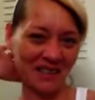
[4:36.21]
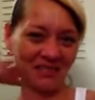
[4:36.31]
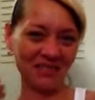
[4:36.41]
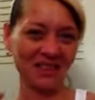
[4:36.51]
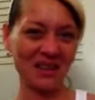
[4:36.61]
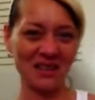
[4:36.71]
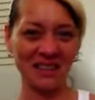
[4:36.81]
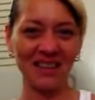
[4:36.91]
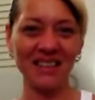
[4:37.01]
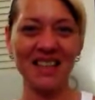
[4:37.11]
It was
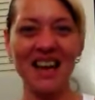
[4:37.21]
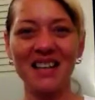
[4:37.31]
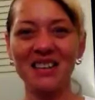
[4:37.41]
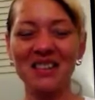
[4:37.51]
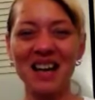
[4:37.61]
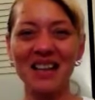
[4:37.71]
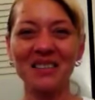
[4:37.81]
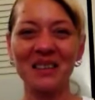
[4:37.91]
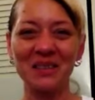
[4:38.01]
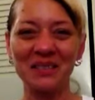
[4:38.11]
early today. It was, I
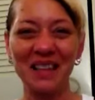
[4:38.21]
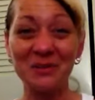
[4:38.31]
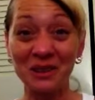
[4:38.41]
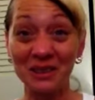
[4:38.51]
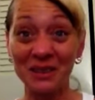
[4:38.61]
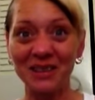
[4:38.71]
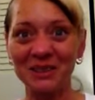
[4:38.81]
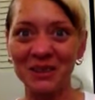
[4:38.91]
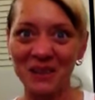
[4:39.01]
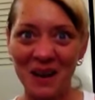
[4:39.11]
don't know, like one thirty,
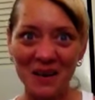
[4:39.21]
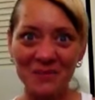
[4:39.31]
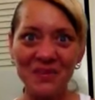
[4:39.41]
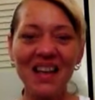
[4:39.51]
two o'clock.